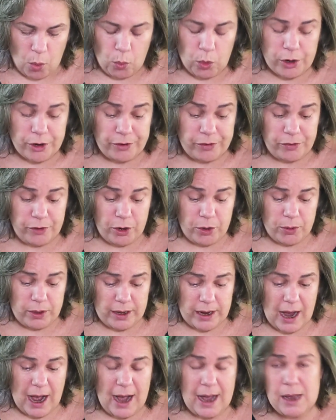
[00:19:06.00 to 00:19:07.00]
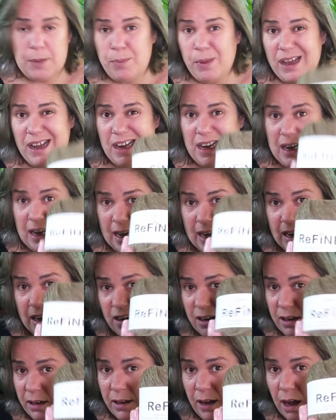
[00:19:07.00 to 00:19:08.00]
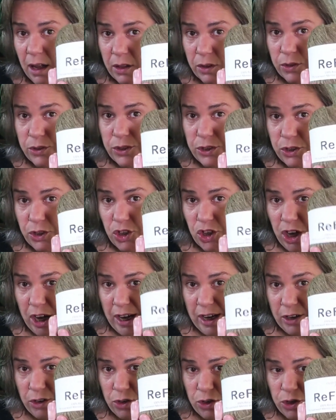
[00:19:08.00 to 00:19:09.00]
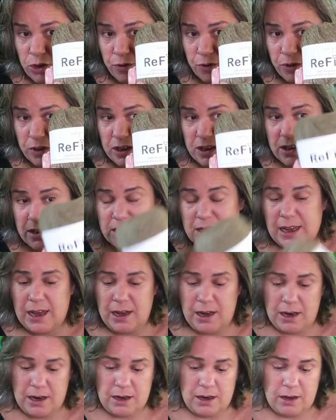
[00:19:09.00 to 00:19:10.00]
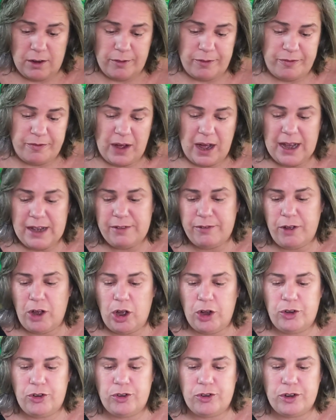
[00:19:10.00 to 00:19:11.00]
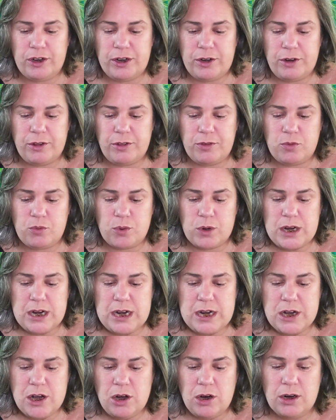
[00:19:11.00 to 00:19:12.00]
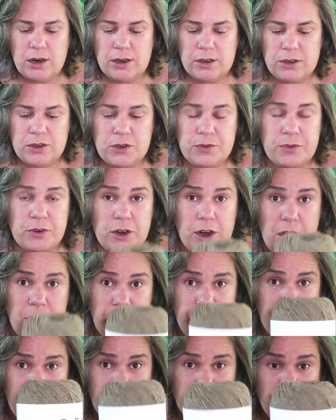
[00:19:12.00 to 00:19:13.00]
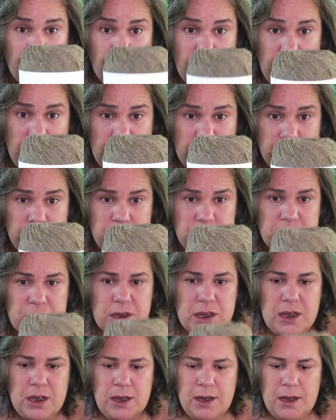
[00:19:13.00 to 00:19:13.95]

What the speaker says: Worth noting, I paid $8 and change for this skein of 503 yards for 100 grams.